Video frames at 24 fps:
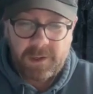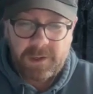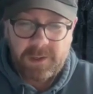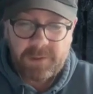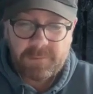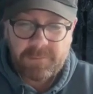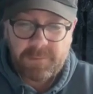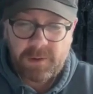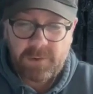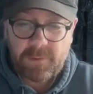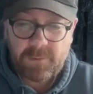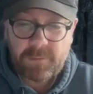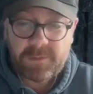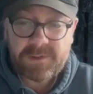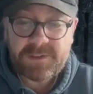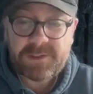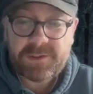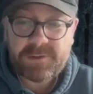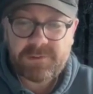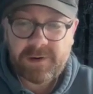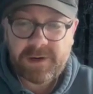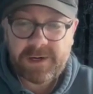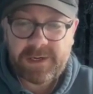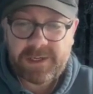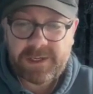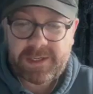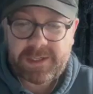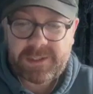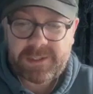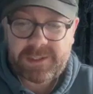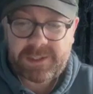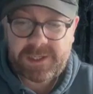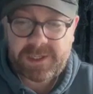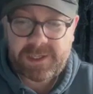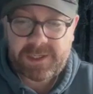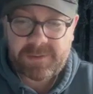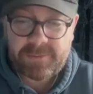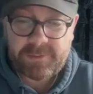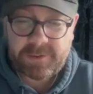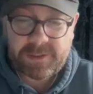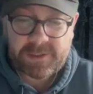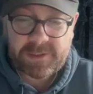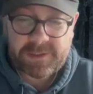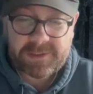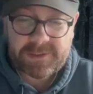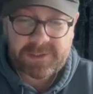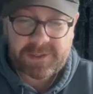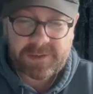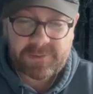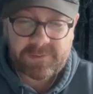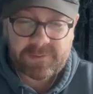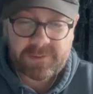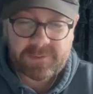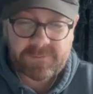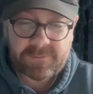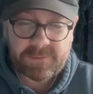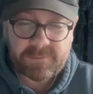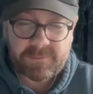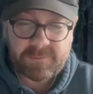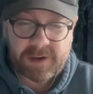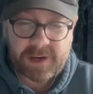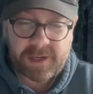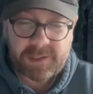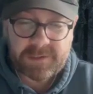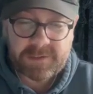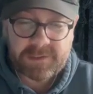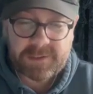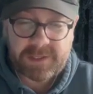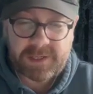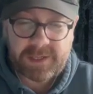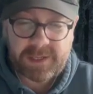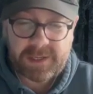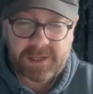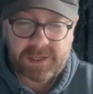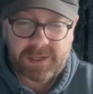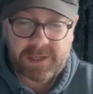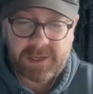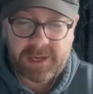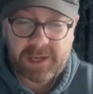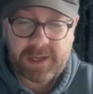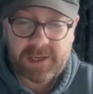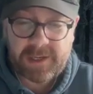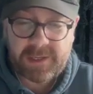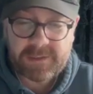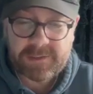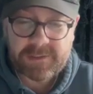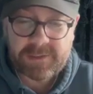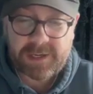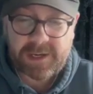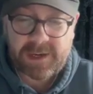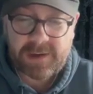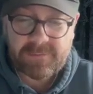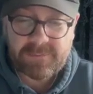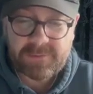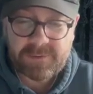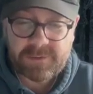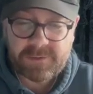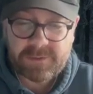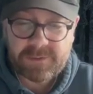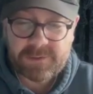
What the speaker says: The Mole was greatly cheered by the sound of the Rat's careless laughter,